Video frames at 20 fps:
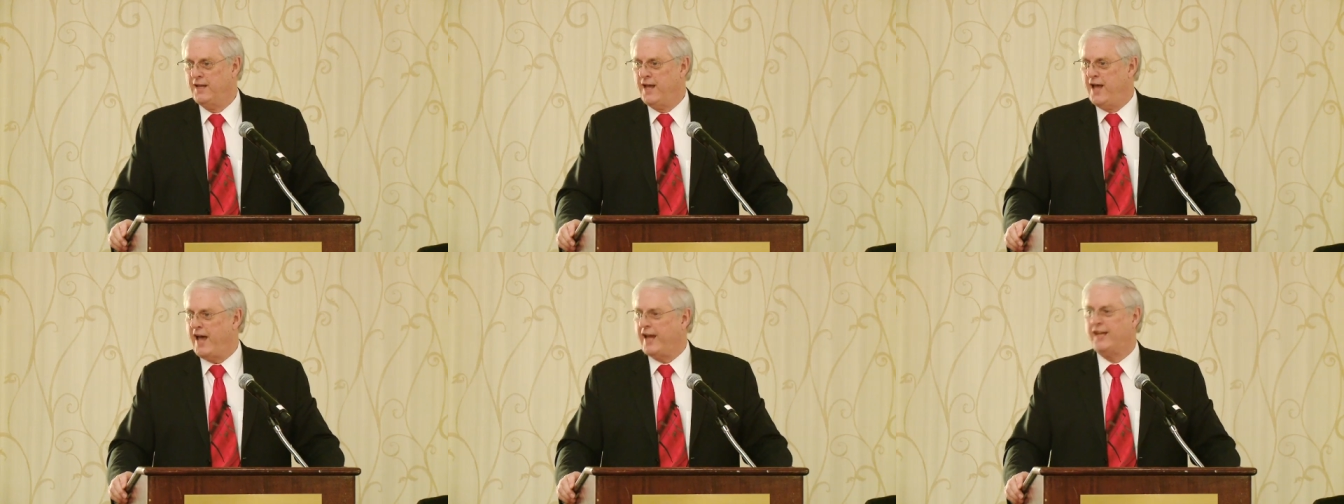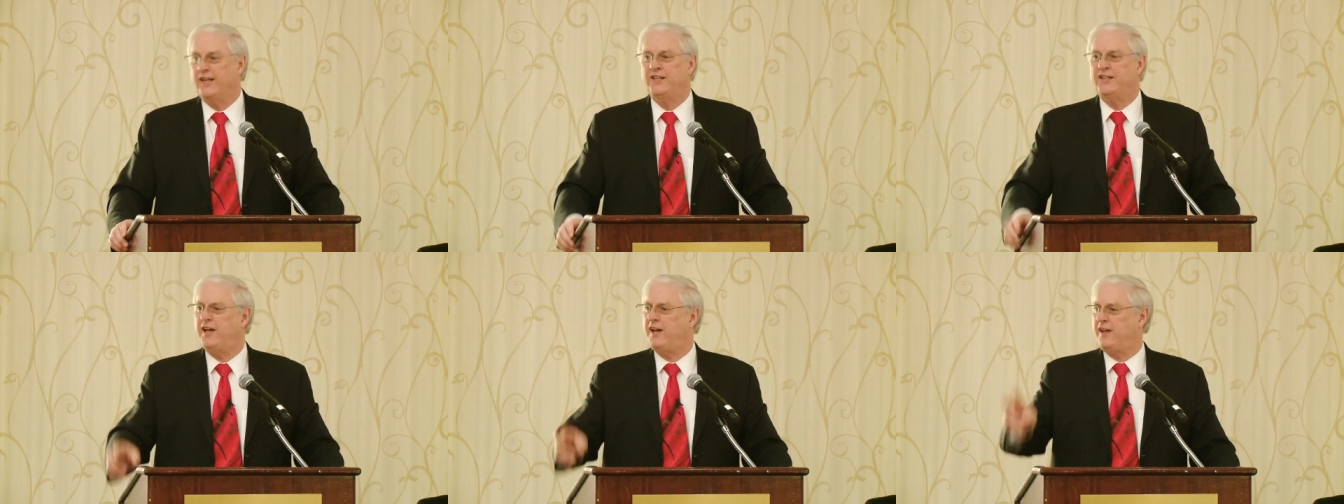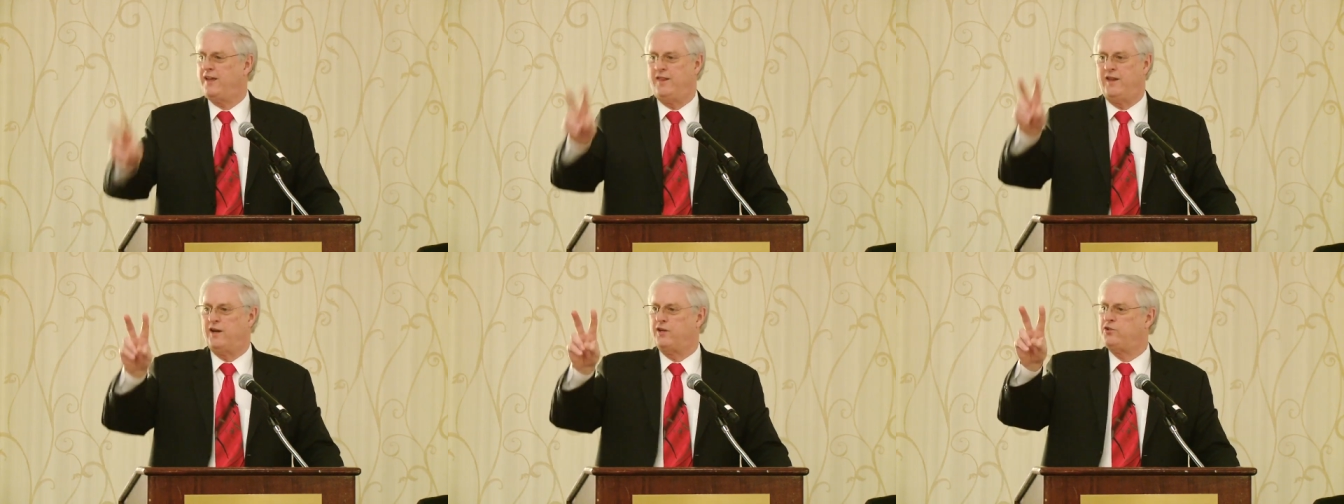I can tell
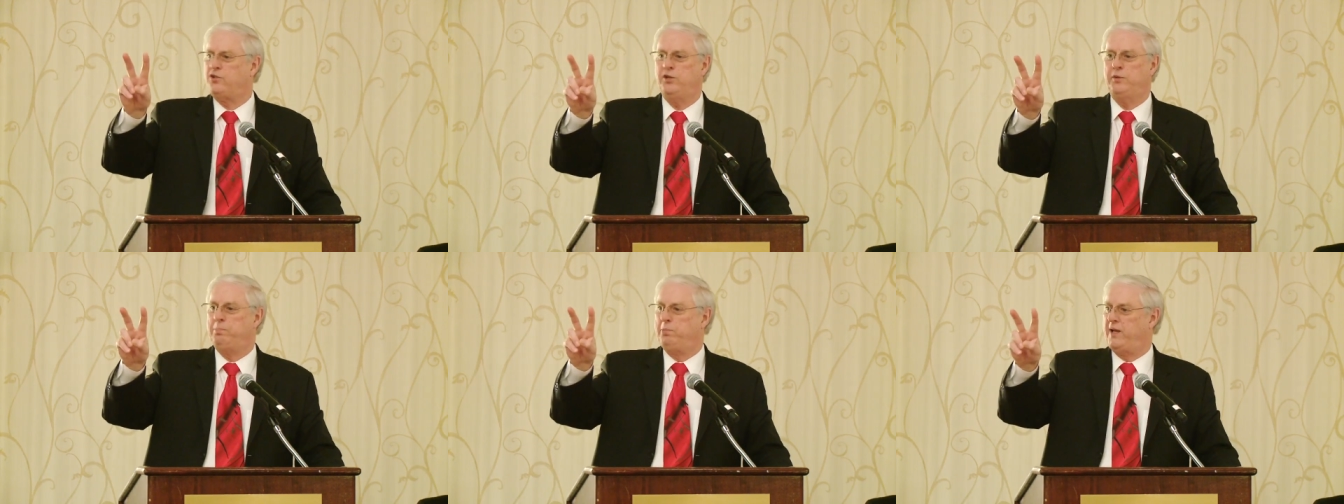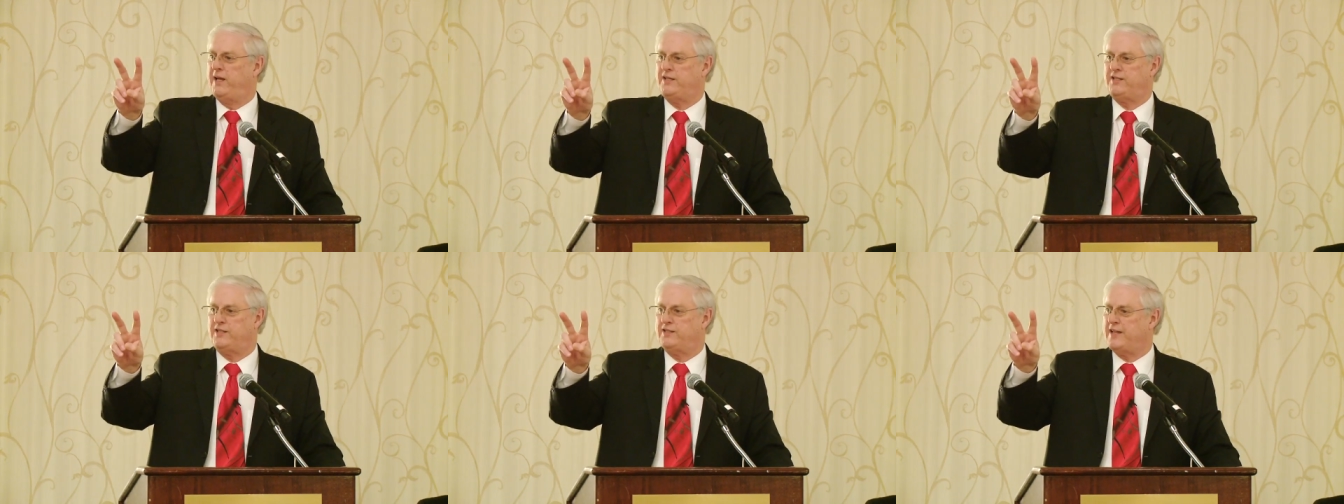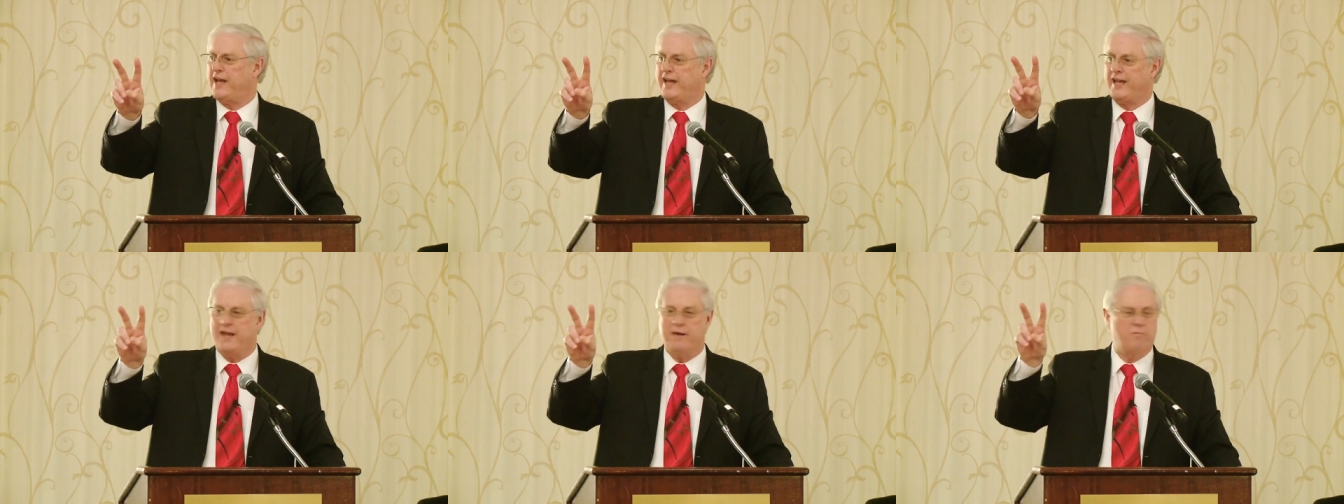you there are two places
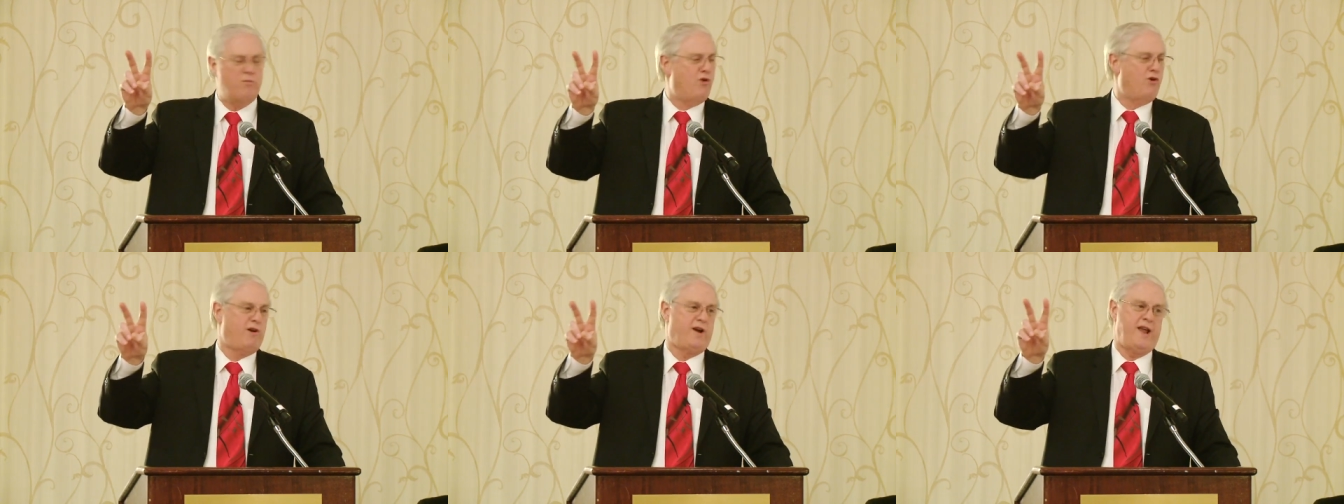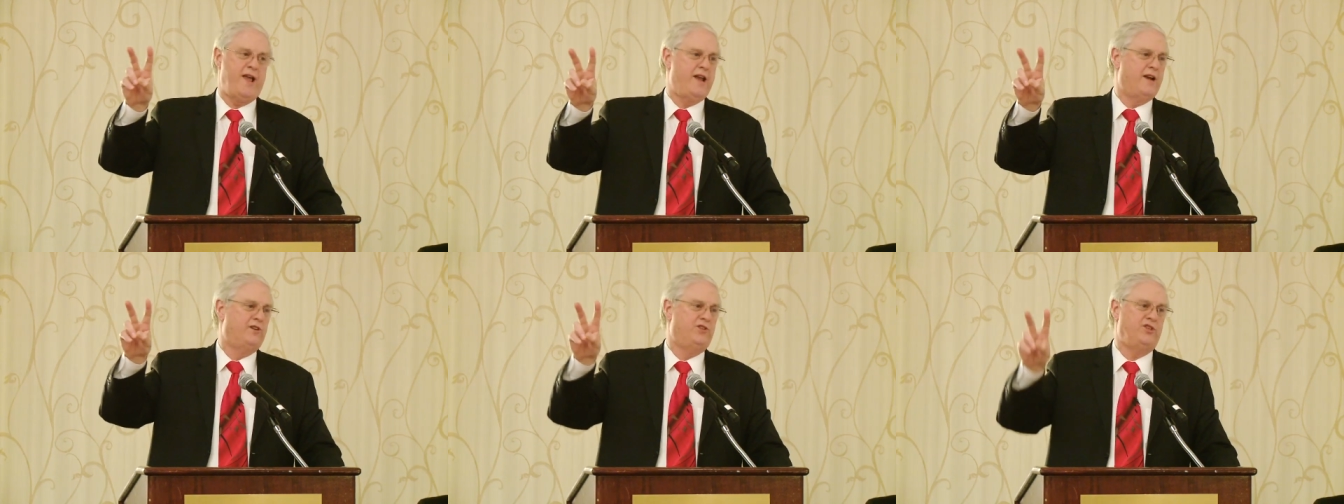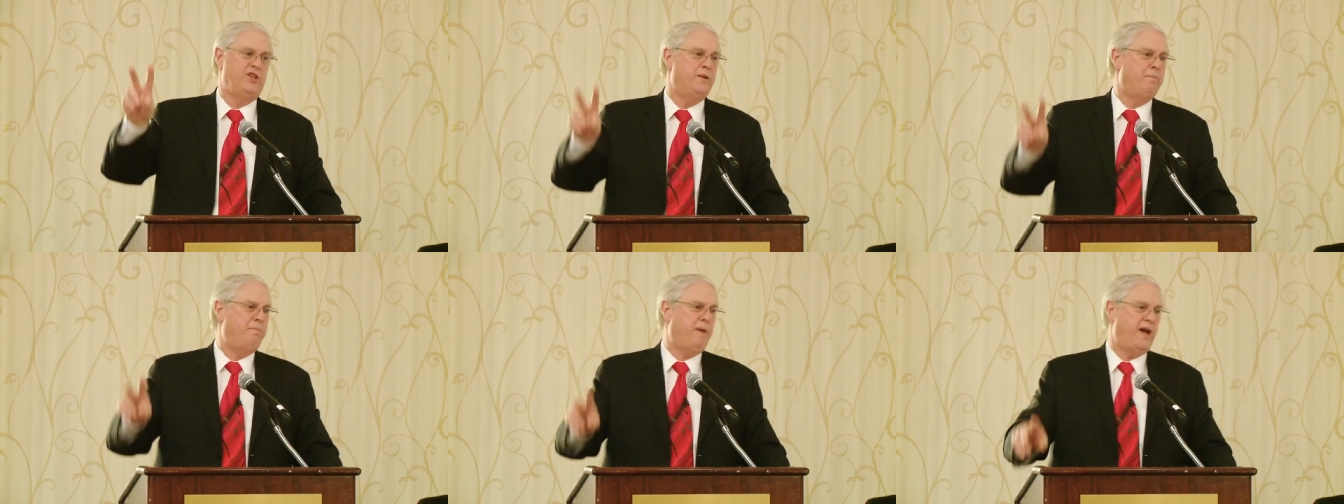I get more
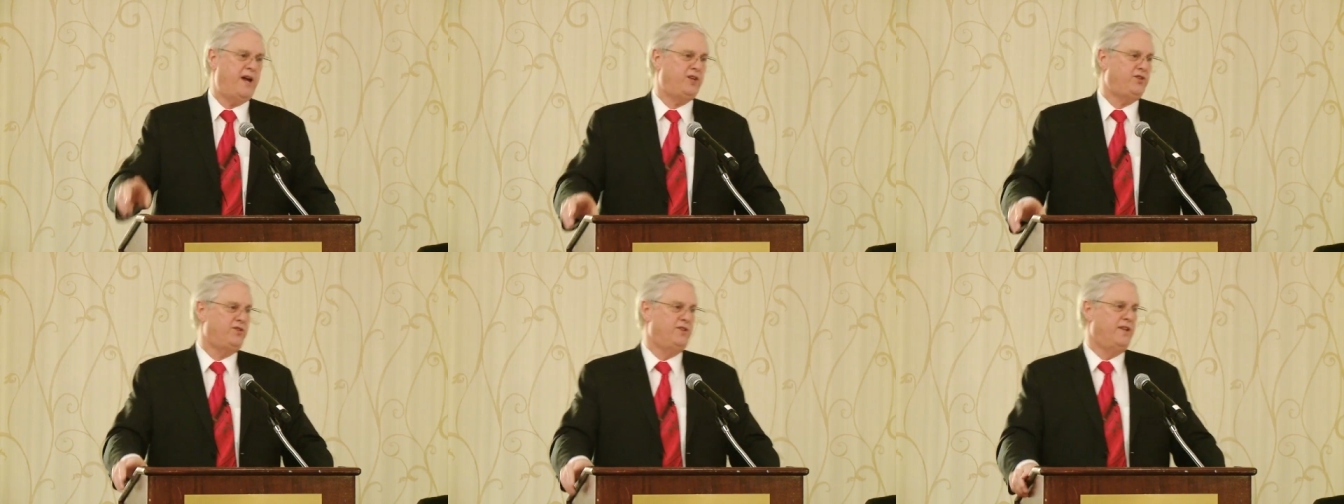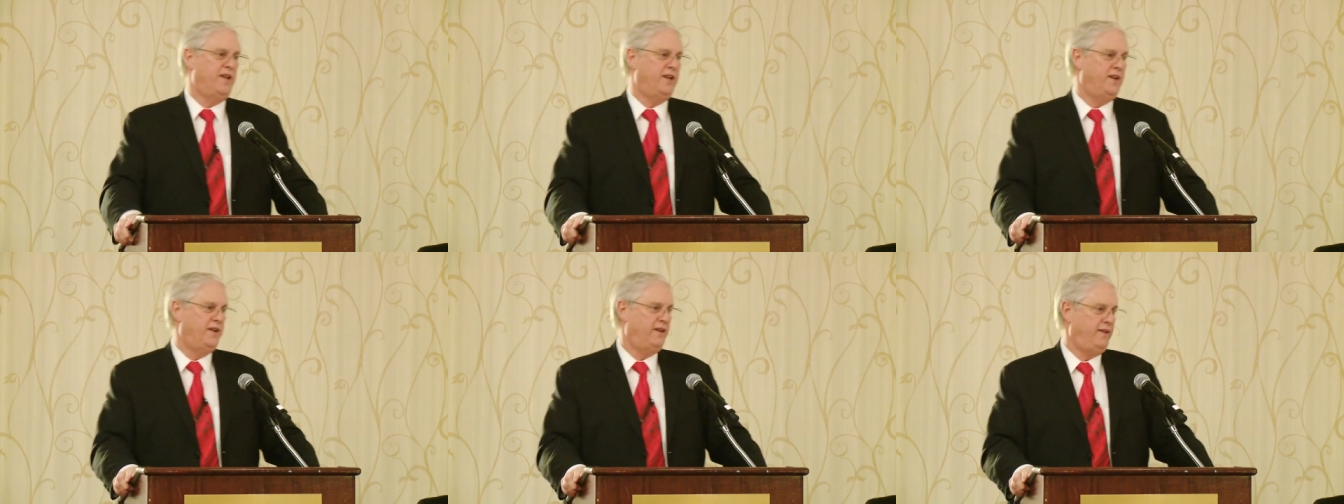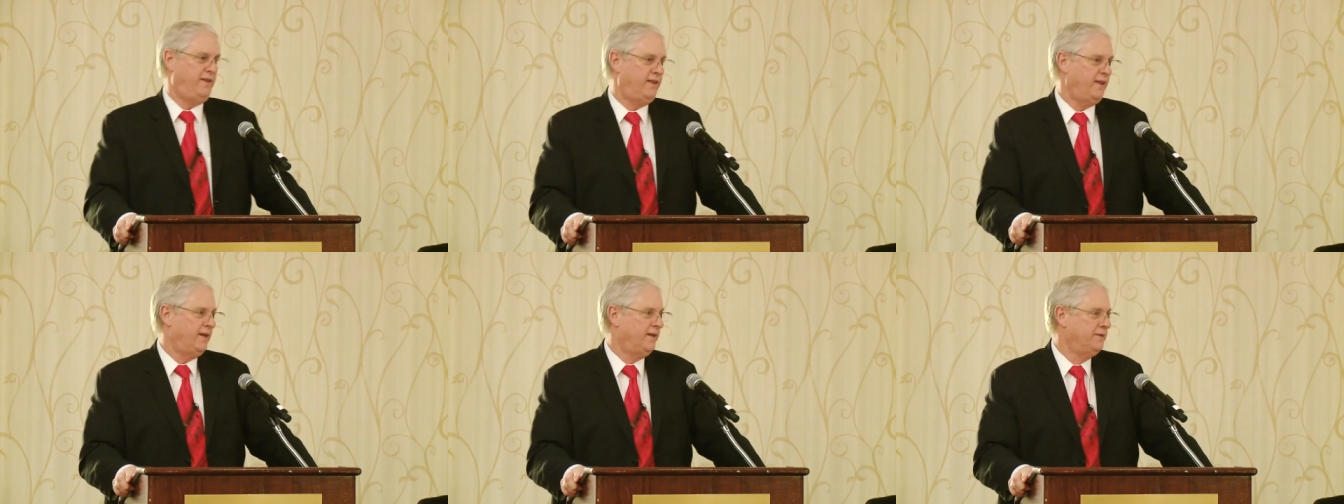energy and passion than
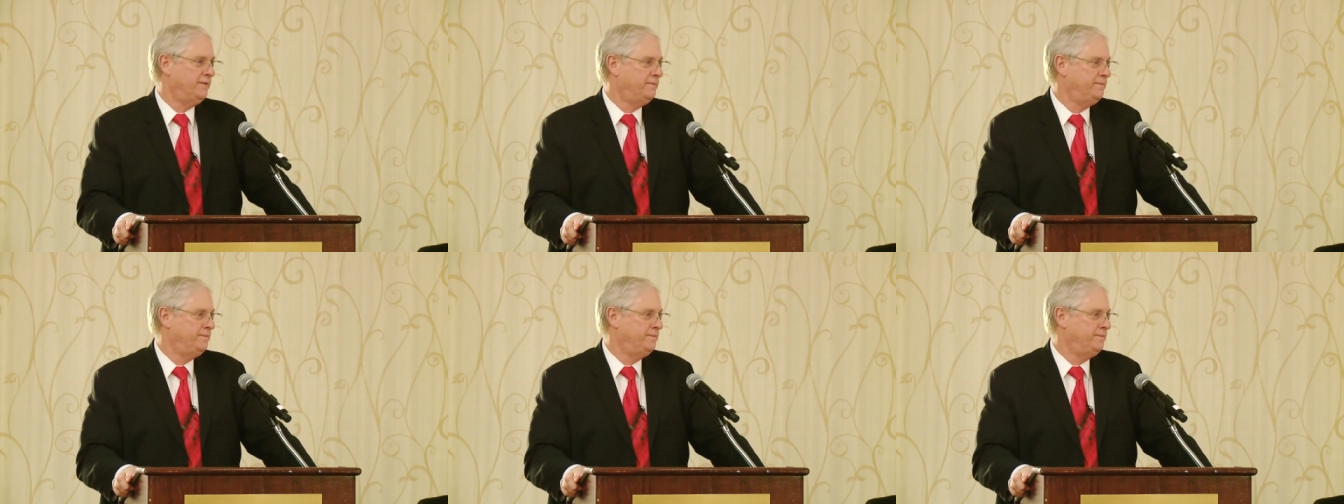anything.